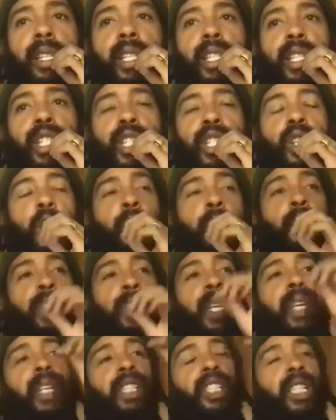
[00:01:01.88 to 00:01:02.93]
It
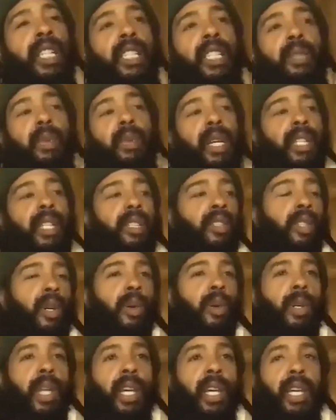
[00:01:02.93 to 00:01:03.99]
completely changed my
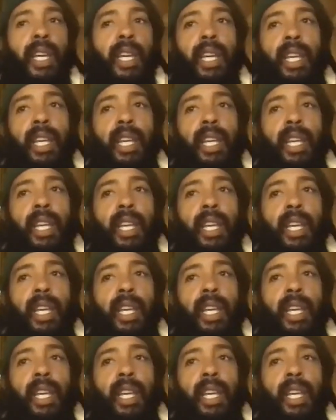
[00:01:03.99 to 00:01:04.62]
sound again,